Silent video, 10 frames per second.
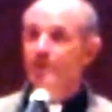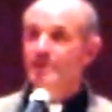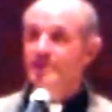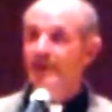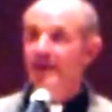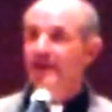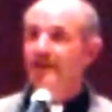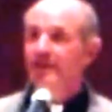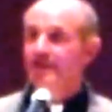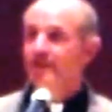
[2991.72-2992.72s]
we would
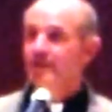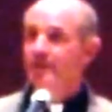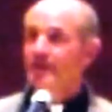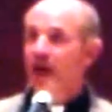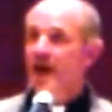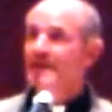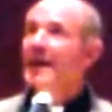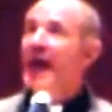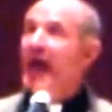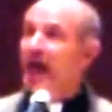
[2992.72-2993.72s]
say,
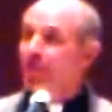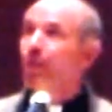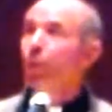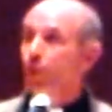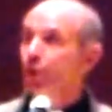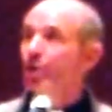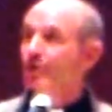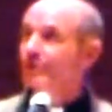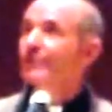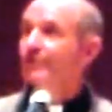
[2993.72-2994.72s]
God and the
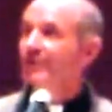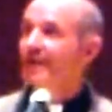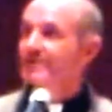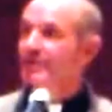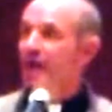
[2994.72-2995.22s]
world Yes,